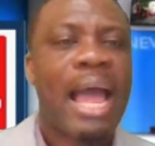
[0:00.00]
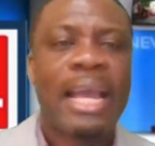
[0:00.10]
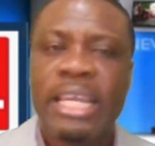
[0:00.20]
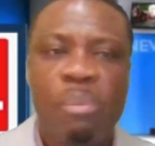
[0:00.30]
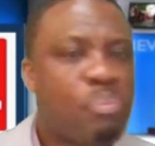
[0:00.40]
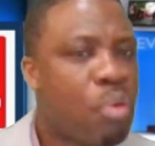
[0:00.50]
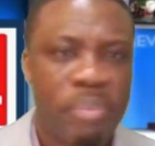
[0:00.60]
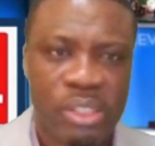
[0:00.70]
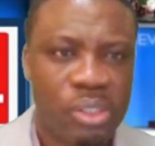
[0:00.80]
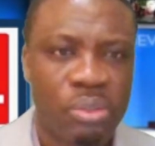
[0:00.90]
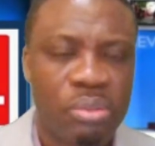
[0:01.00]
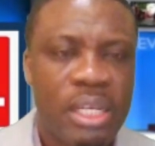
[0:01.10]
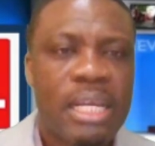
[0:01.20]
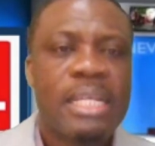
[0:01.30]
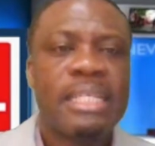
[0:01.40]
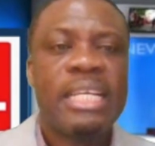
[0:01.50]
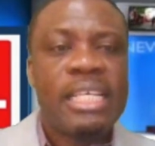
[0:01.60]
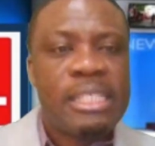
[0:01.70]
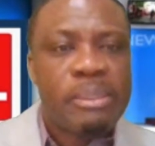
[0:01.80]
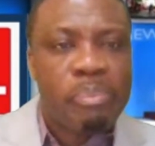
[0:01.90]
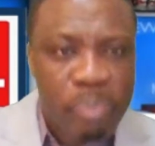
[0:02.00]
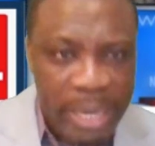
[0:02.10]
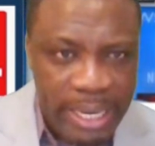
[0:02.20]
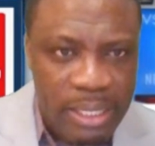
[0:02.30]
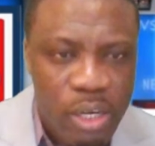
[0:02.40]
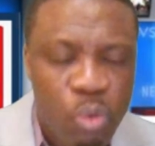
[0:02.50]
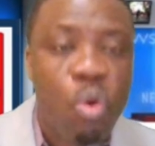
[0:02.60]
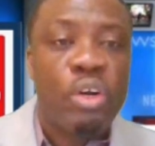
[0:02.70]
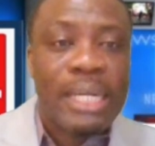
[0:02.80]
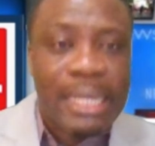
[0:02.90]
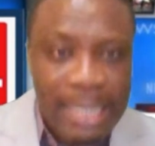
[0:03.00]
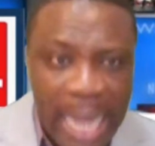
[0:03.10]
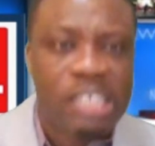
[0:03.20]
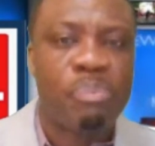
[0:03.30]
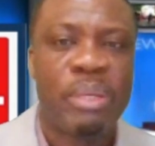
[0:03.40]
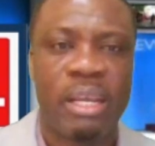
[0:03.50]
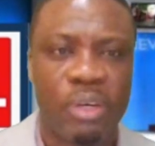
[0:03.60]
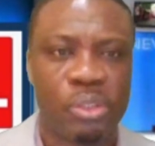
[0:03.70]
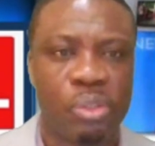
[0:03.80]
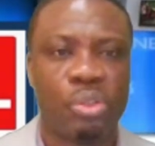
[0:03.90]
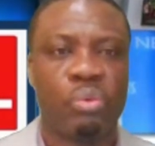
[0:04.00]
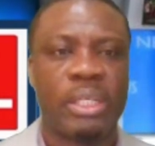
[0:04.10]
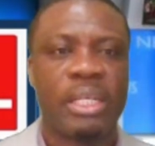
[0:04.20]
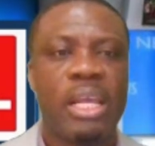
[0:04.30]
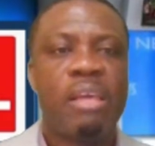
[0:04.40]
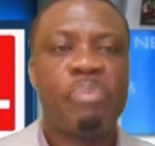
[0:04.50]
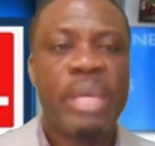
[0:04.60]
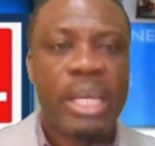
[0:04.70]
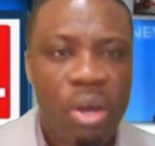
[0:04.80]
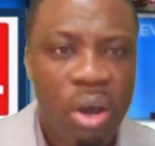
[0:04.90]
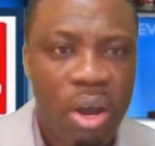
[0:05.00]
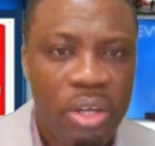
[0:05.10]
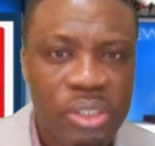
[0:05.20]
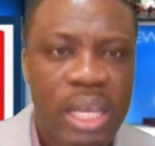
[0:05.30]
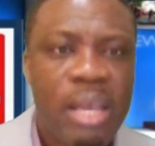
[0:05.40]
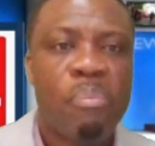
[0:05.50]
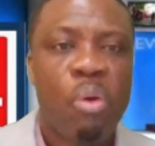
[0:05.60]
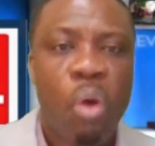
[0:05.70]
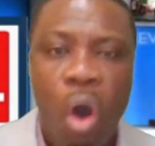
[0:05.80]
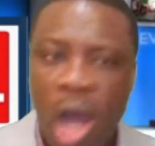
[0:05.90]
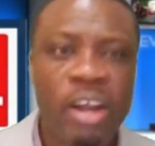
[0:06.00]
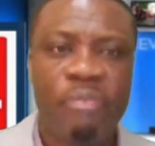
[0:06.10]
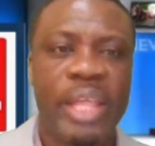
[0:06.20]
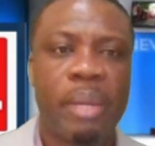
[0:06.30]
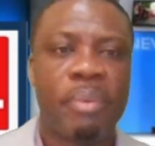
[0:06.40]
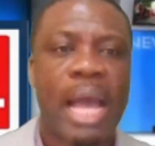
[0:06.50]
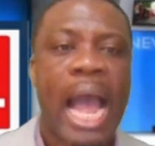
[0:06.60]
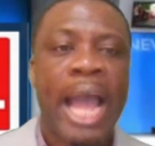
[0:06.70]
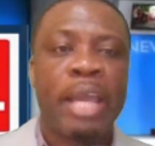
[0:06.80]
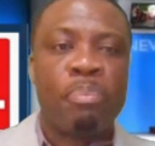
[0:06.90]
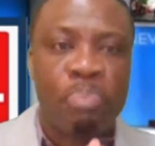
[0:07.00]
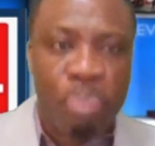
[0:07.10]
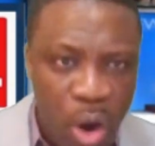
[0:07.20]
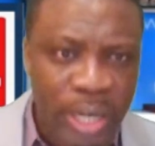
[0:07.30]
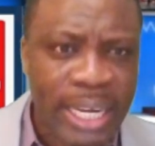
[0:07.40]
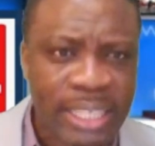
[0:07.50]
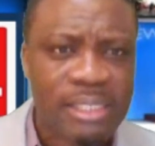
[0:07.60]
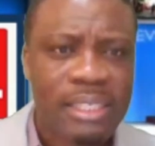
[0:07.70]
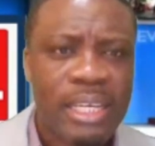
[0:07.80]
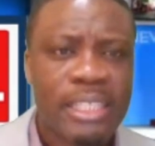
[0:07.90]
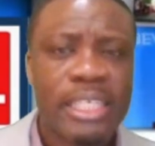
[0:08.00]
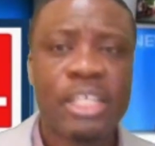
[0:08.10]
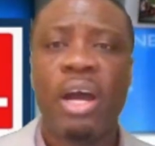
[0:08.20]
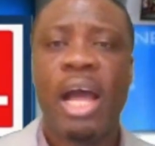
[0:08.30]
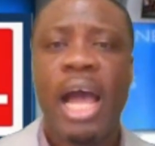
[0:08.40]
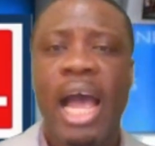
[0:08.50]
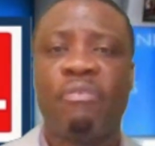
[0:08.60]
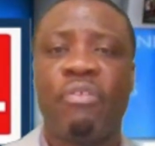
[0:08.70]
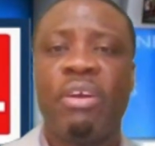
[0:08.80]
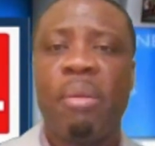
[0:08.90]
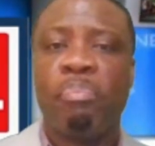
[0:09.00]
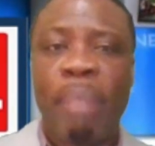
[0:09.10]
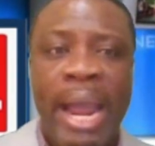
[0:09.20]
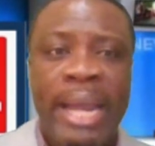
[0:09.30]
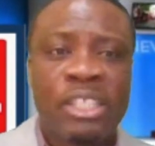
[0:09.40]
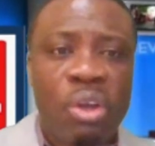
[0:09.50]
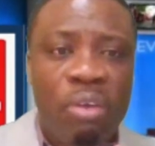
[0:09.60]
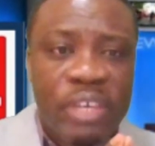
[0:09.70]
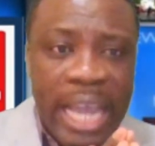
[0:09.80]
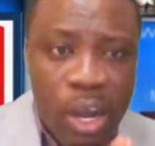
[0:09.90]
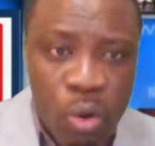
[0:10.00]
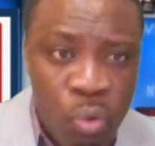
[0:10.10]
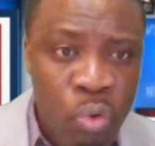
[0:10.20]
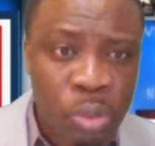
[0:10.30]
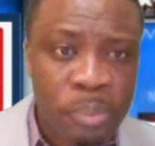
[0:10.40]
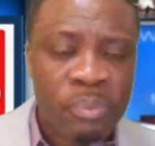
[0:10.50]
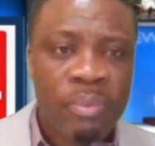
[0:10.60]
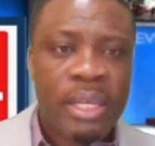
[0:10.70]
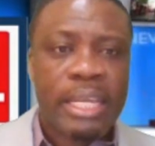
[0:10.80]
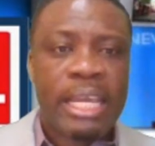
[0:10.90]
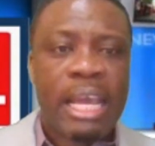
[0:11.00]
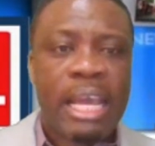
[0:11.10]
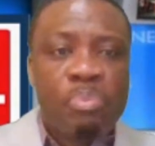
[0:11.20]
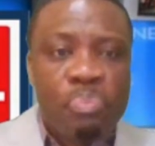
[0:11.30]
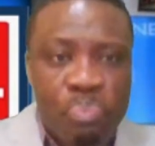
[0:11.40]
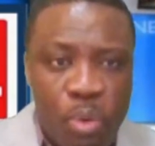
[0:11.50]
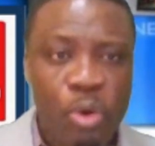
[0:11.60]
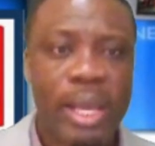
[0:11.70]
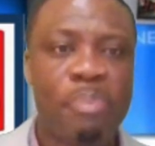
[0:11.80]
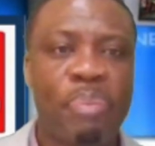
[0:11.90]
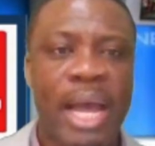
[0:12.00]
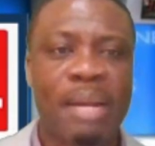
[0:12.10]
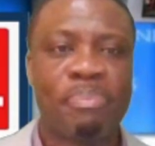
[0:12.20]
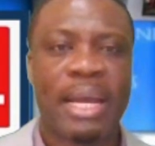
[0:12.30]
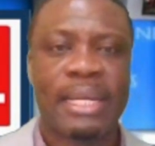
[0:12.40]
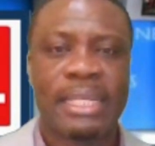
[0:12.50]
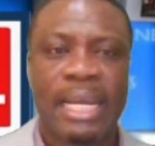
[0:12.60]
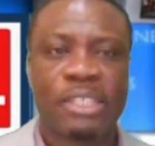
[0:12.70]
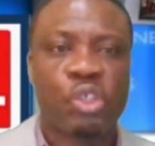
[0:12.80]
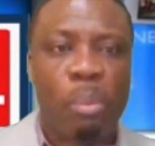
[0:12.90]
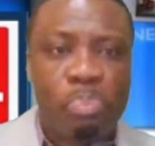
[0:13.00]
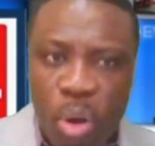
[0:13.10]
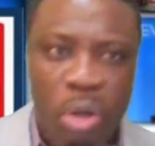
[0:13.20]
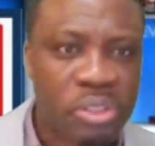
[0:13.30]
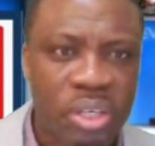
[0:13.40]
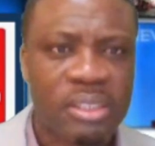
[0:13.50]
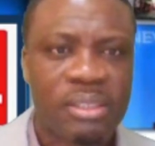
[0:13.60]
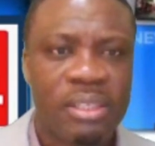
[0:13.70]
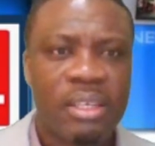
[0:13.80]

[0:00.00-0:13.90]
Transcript: I can promise you, these men will not be able to do it because all of them are eyeballless. They don't have minds of their own. They are being pulled apart by their supporters.